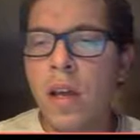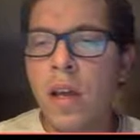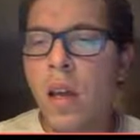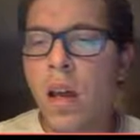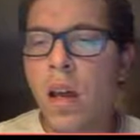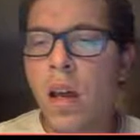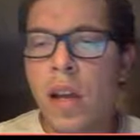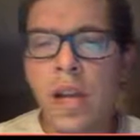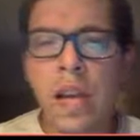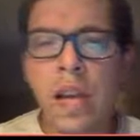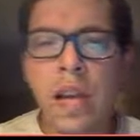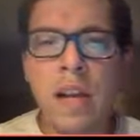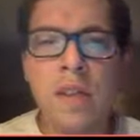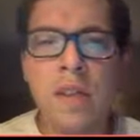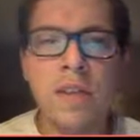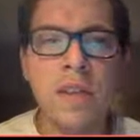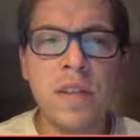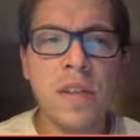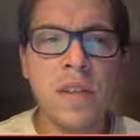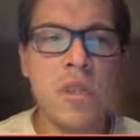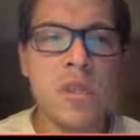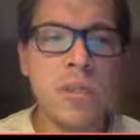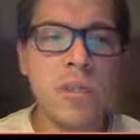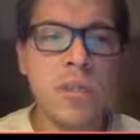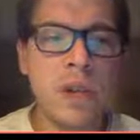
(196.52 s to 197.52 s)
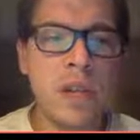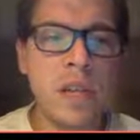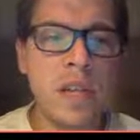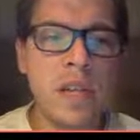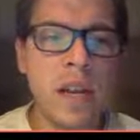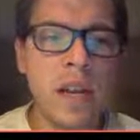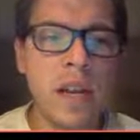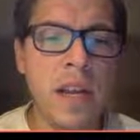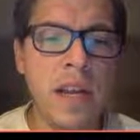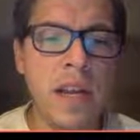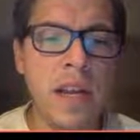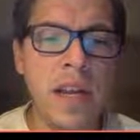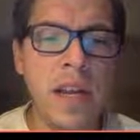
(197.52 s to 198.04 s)
Again, if the
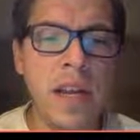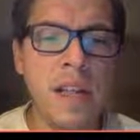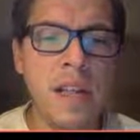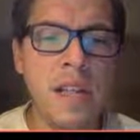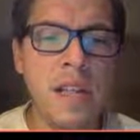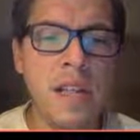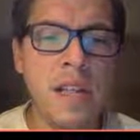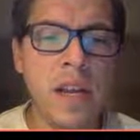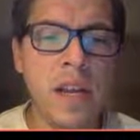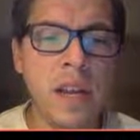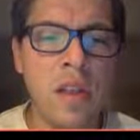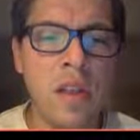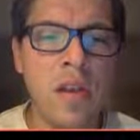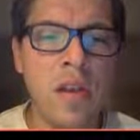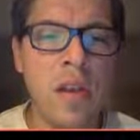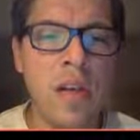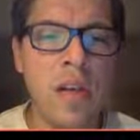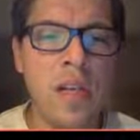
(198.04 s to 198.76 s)
superintendent has other